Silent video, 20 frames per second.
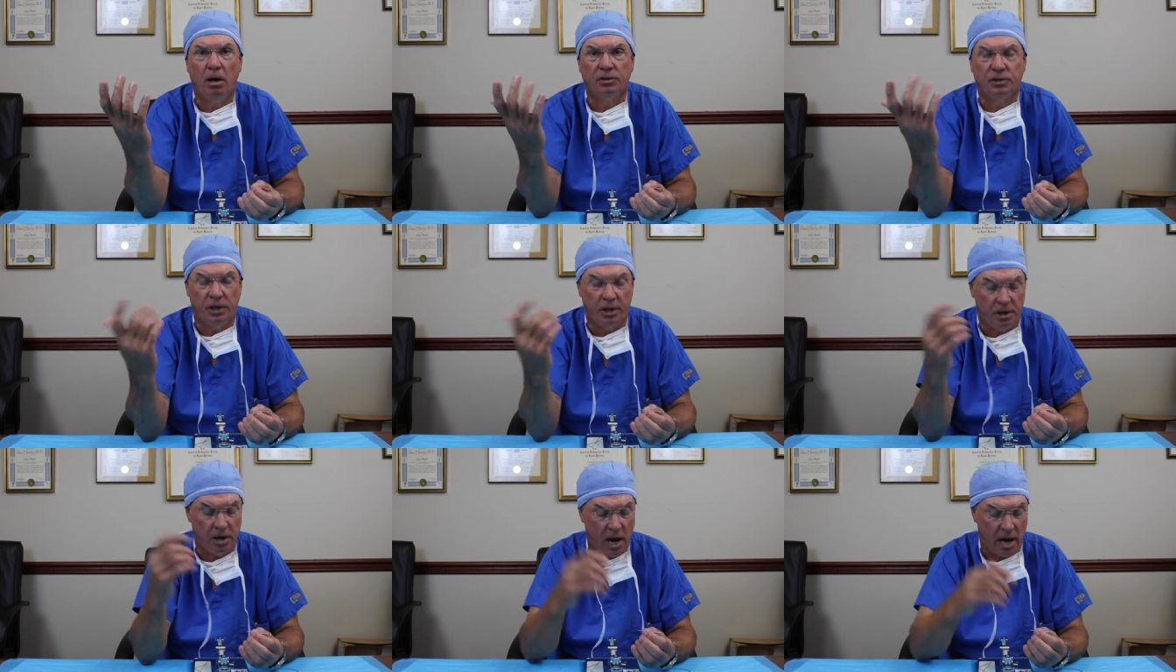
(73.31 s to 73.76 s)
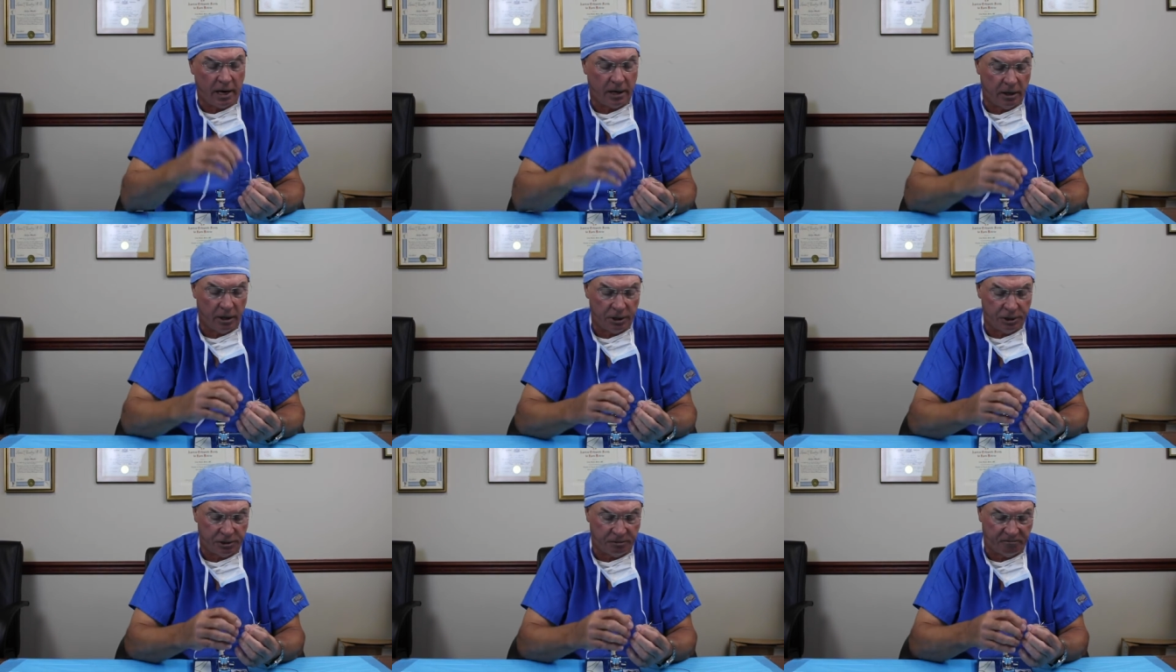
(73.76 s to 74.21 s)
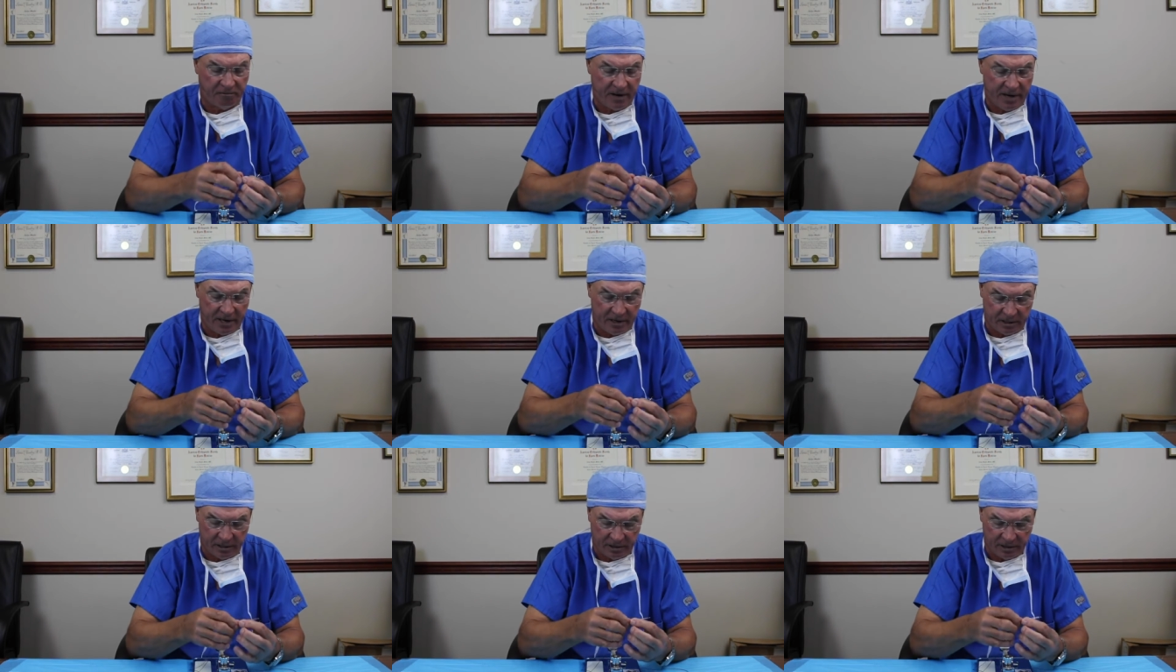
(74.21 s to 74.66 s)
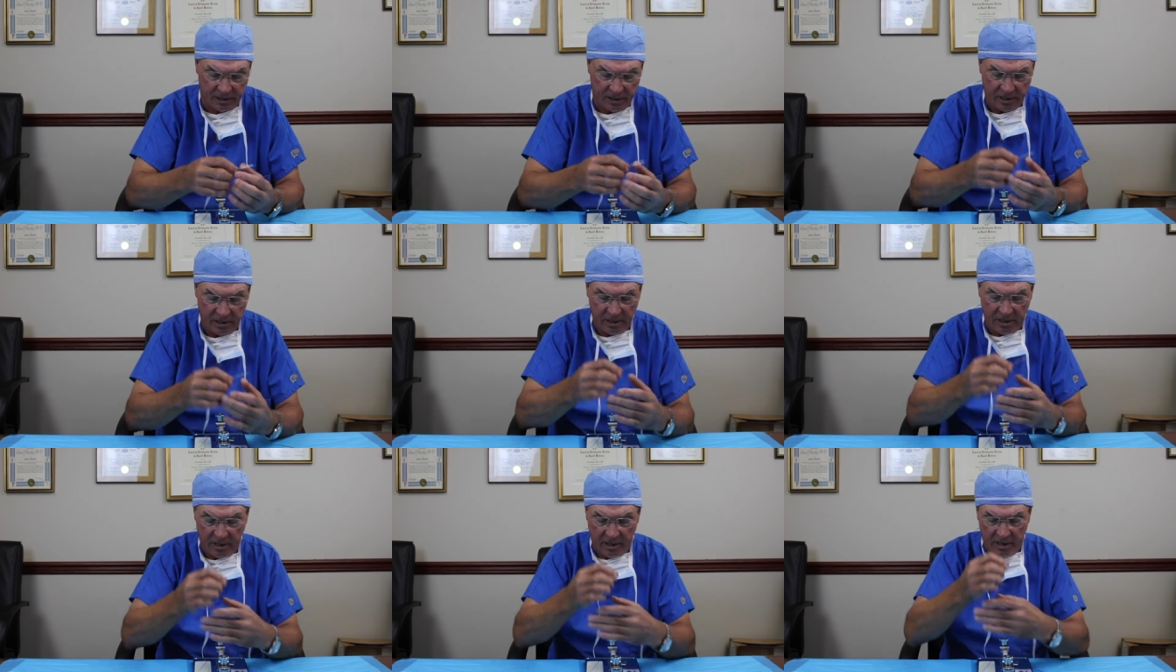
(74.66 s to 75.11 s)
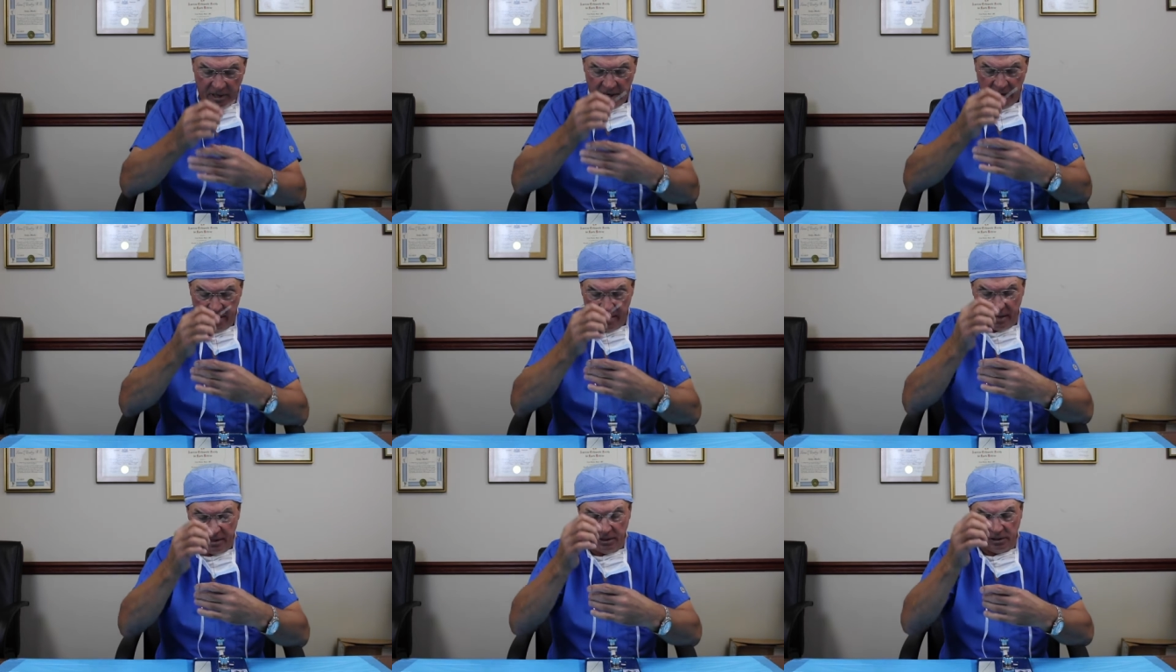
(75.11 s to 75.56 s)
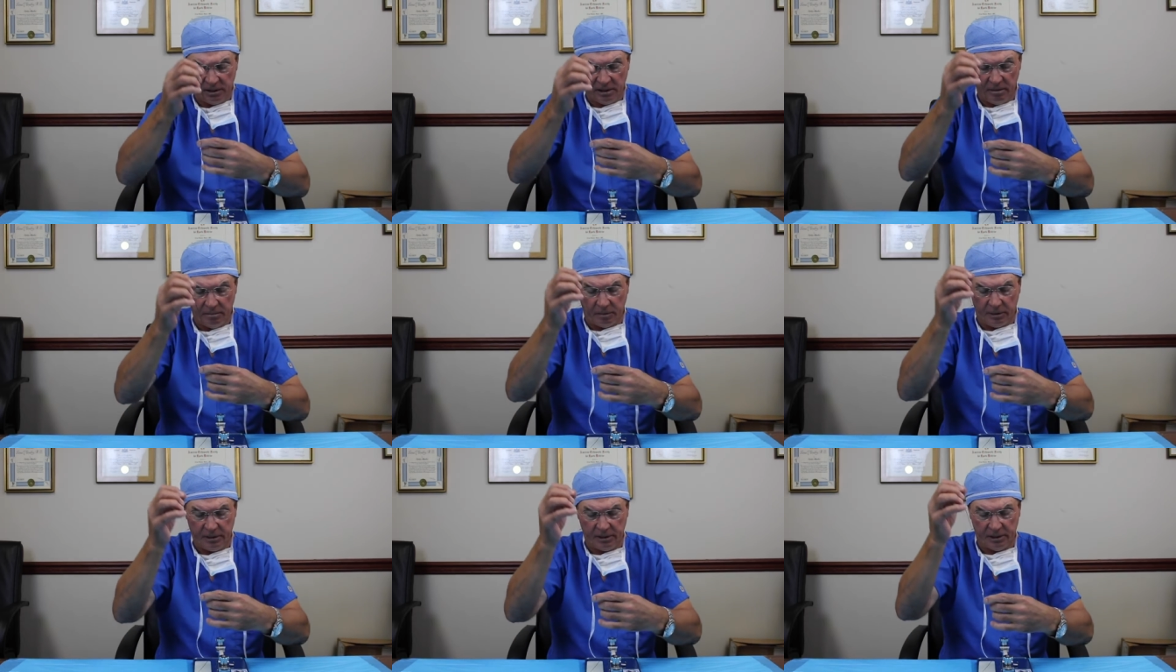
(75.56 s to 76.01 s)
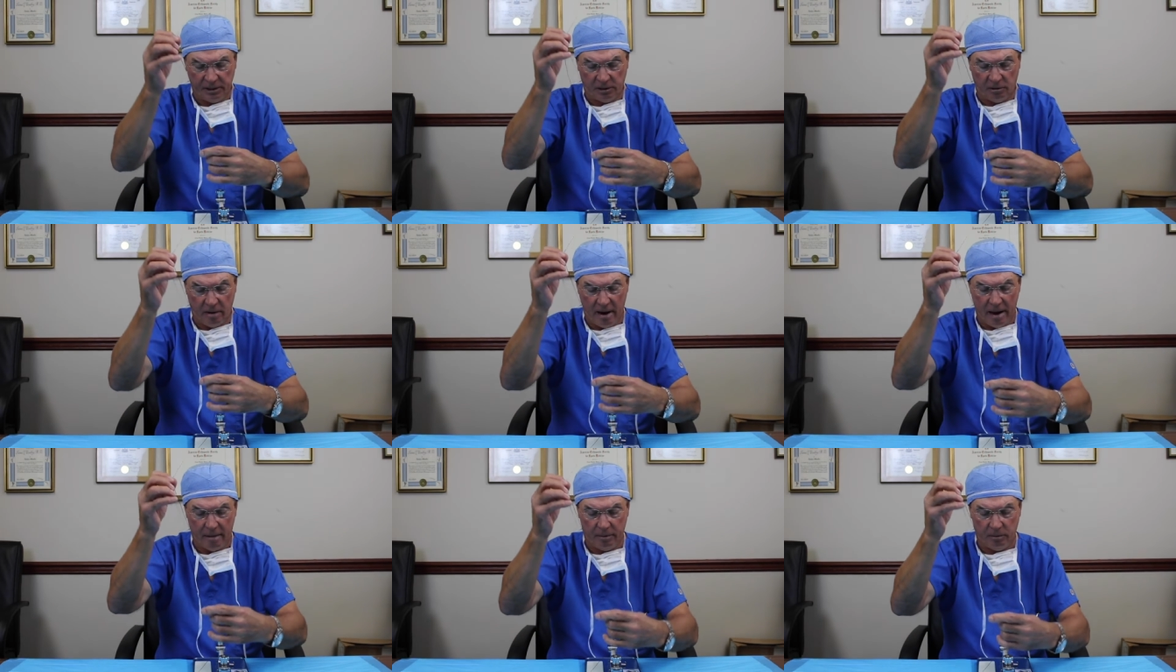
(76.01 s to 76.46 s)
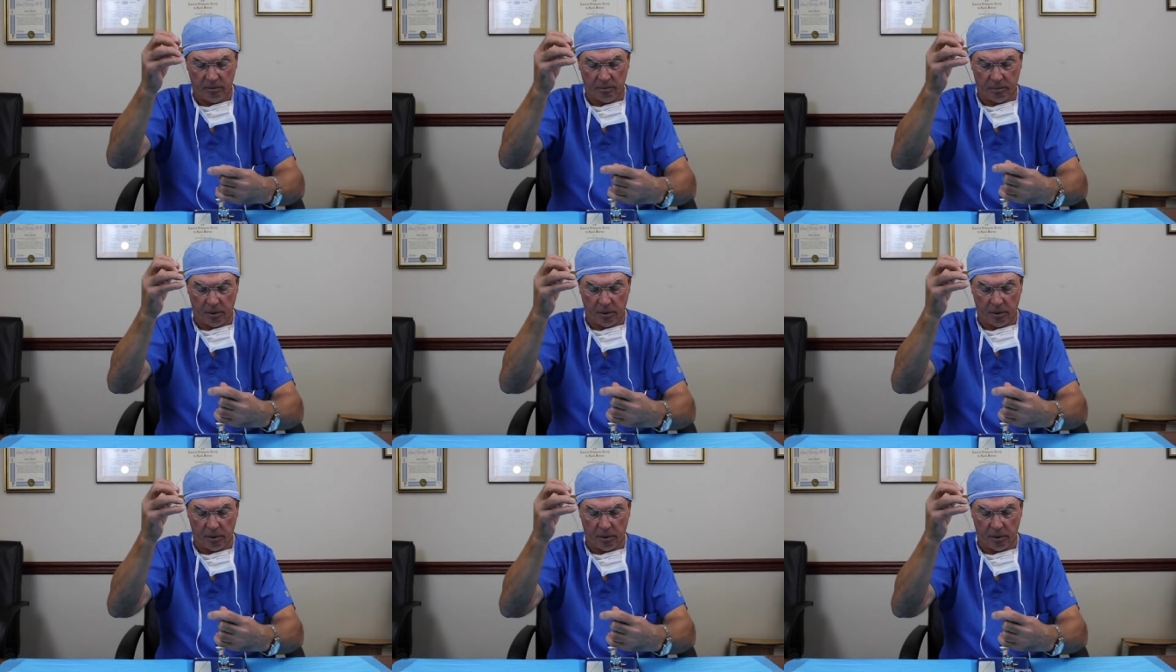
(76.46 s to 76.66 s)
so you're not going to hurt your fingers. And then you simply just grab it with